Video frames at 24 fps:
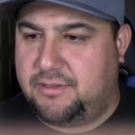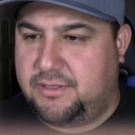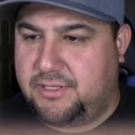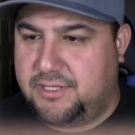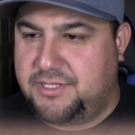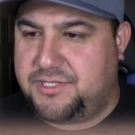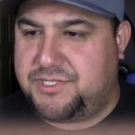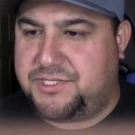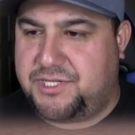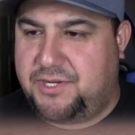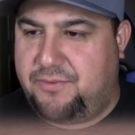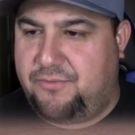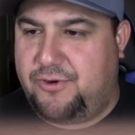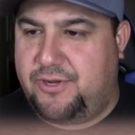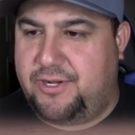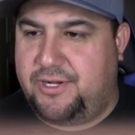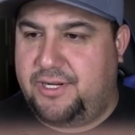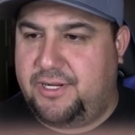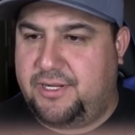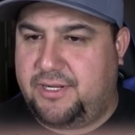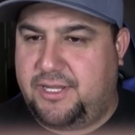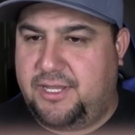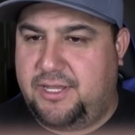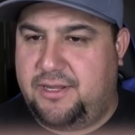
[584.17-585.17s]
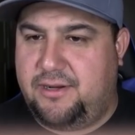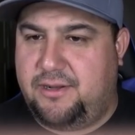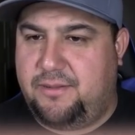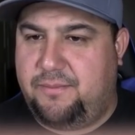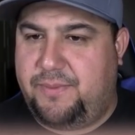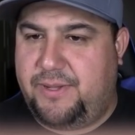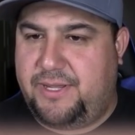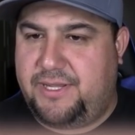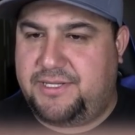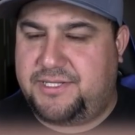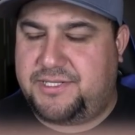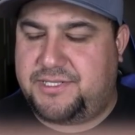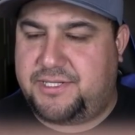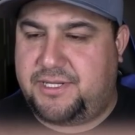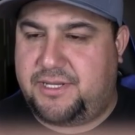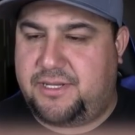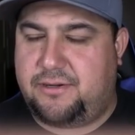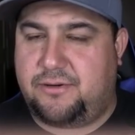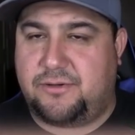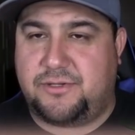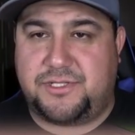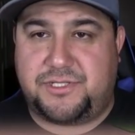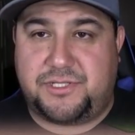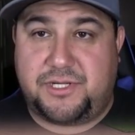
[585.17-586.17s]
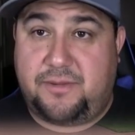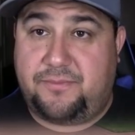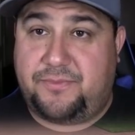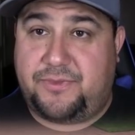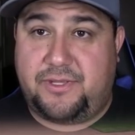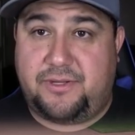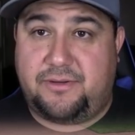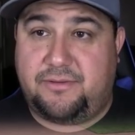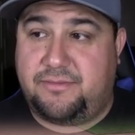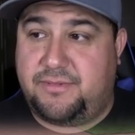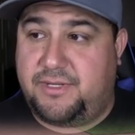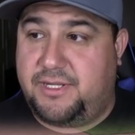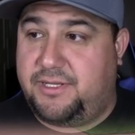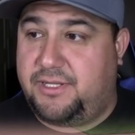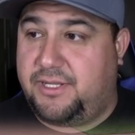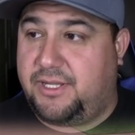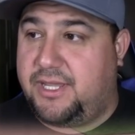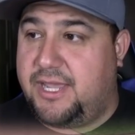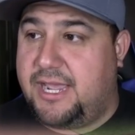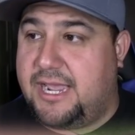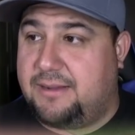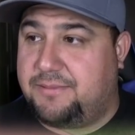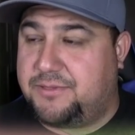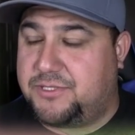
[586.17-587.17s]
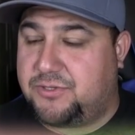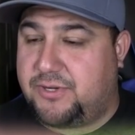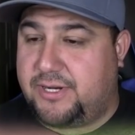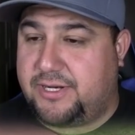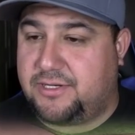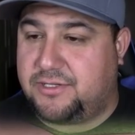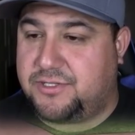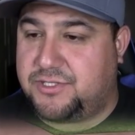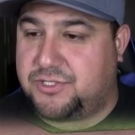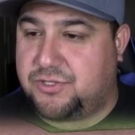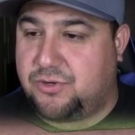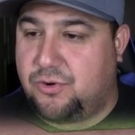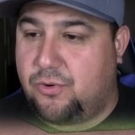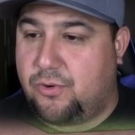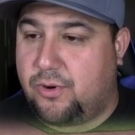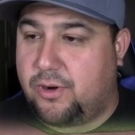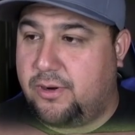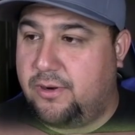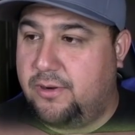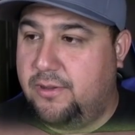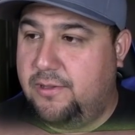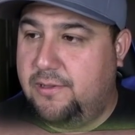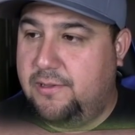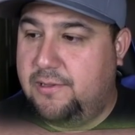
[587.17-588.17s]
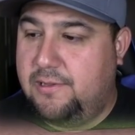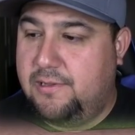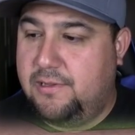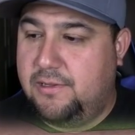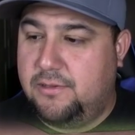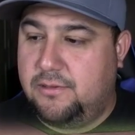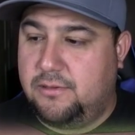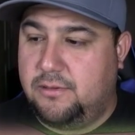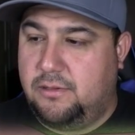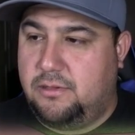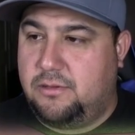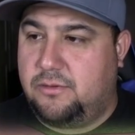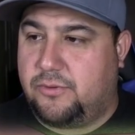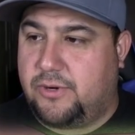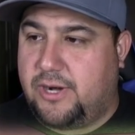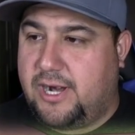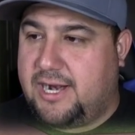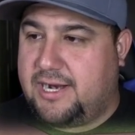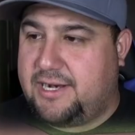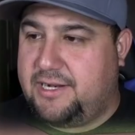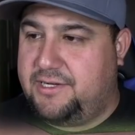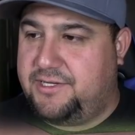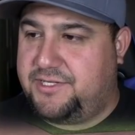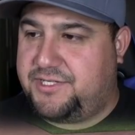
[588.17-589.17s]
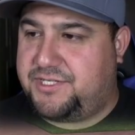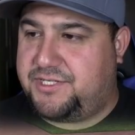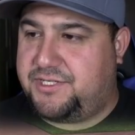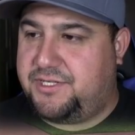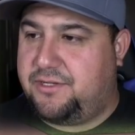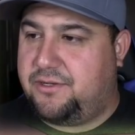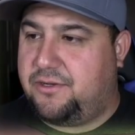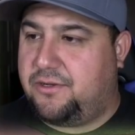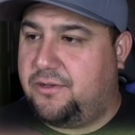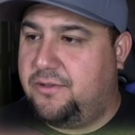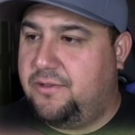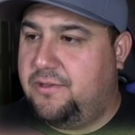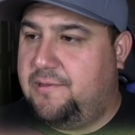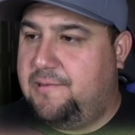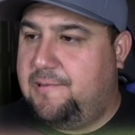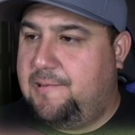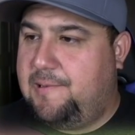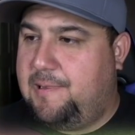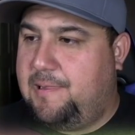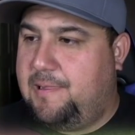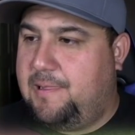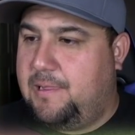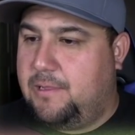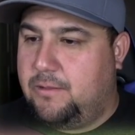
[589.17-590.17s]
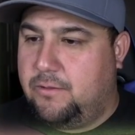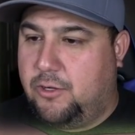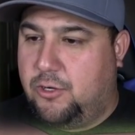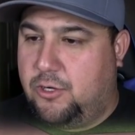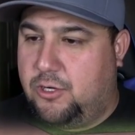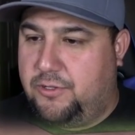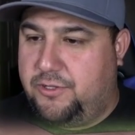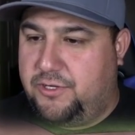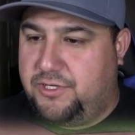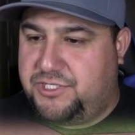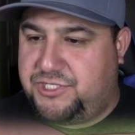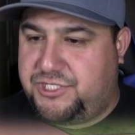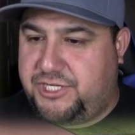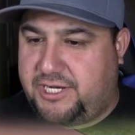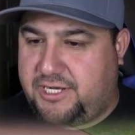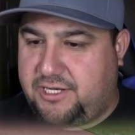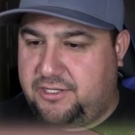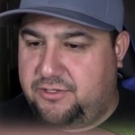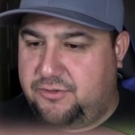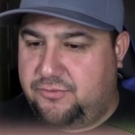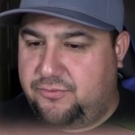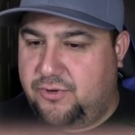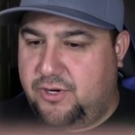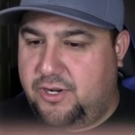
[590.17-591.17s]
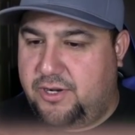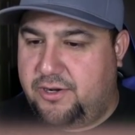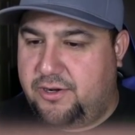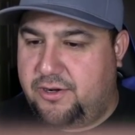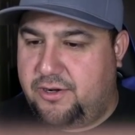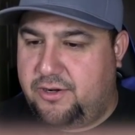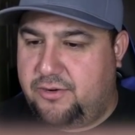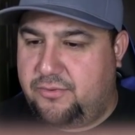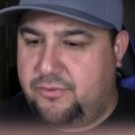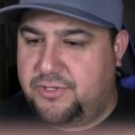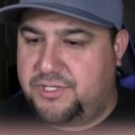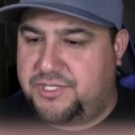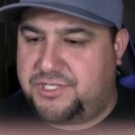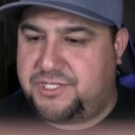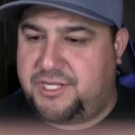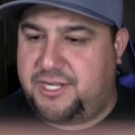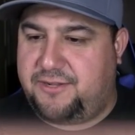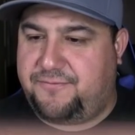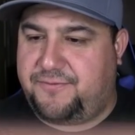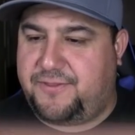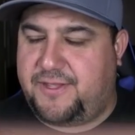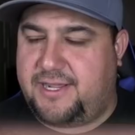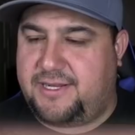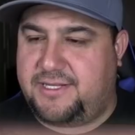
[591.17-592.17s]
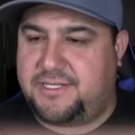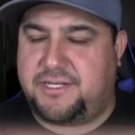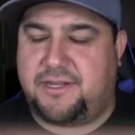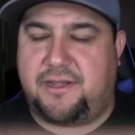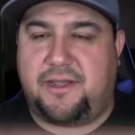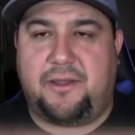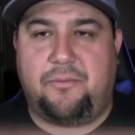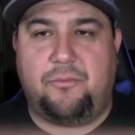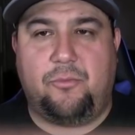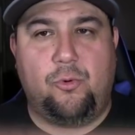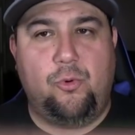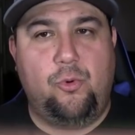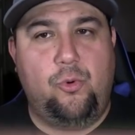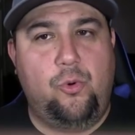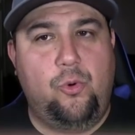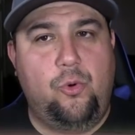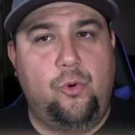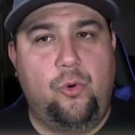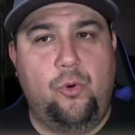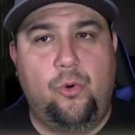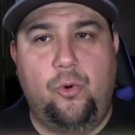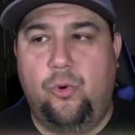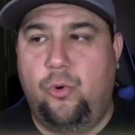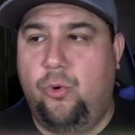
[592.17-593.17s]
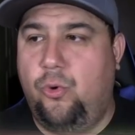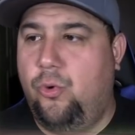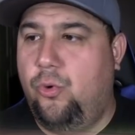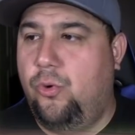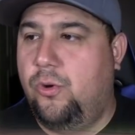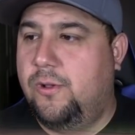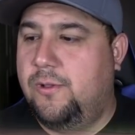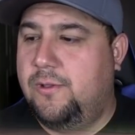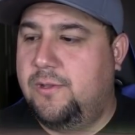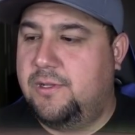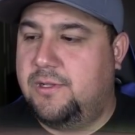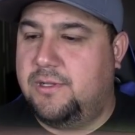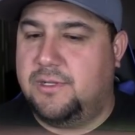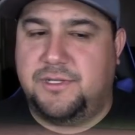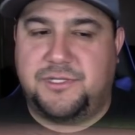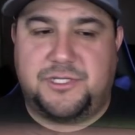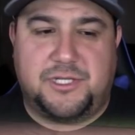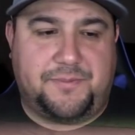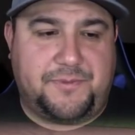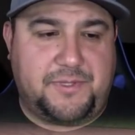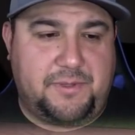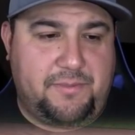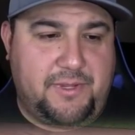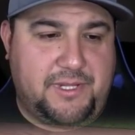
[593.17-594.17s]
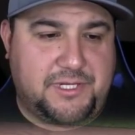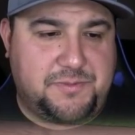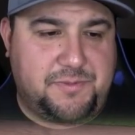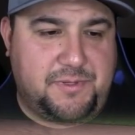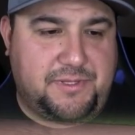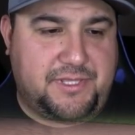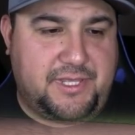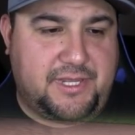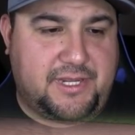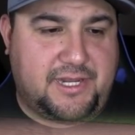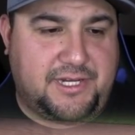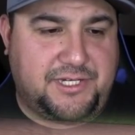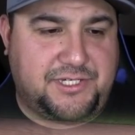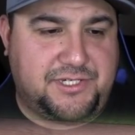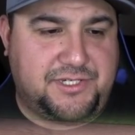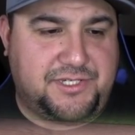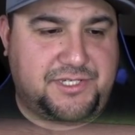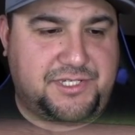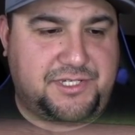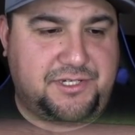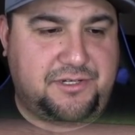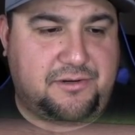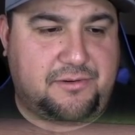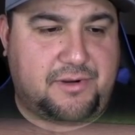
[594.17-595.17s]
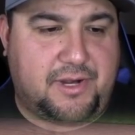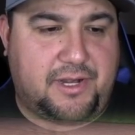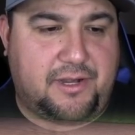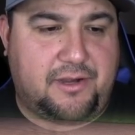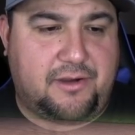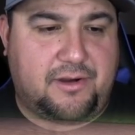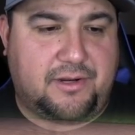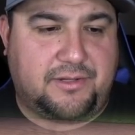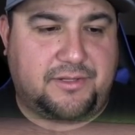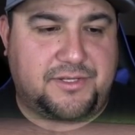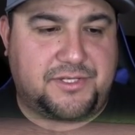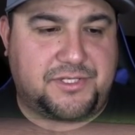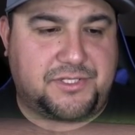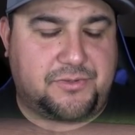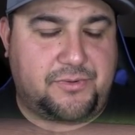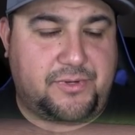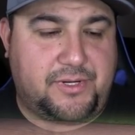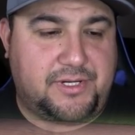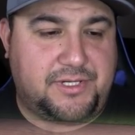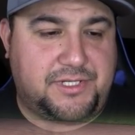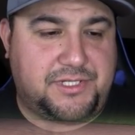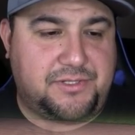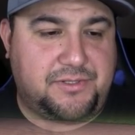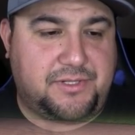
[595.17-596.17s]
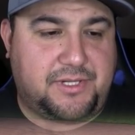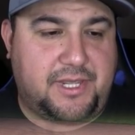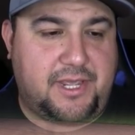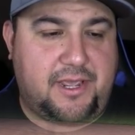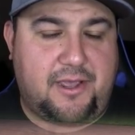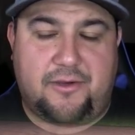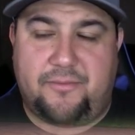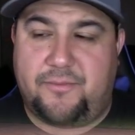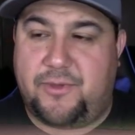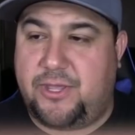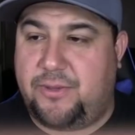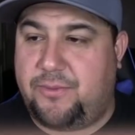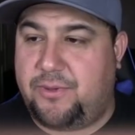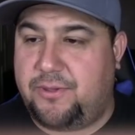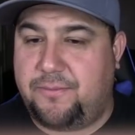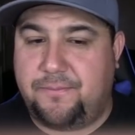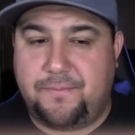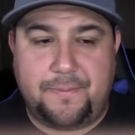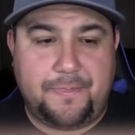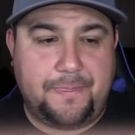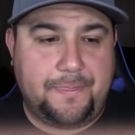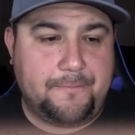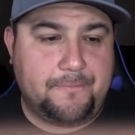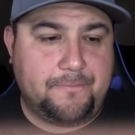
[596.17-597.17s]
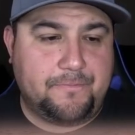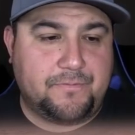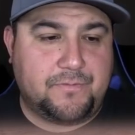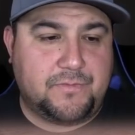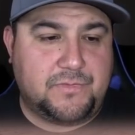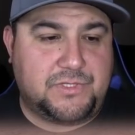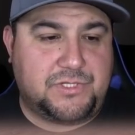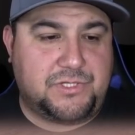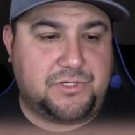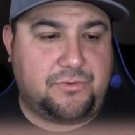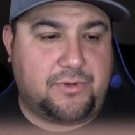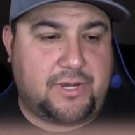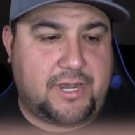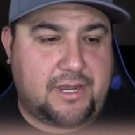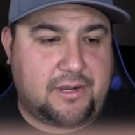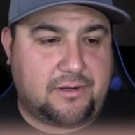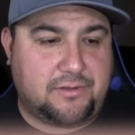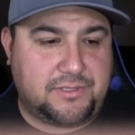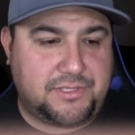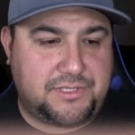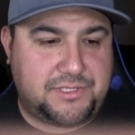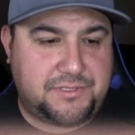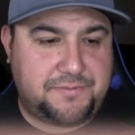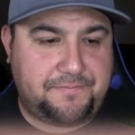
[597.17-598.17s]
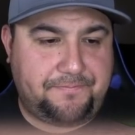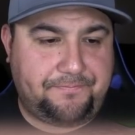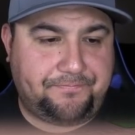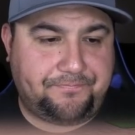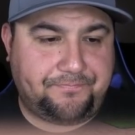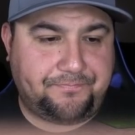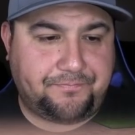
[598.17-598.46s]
Get someone to get a base hit or something in the gap so I could score. We're not going to steal. Oh, they're checking the runner. We're safe that time. Ooh. Something makes me think I should steal right here on this 3-2 count, maybe. 2 outs.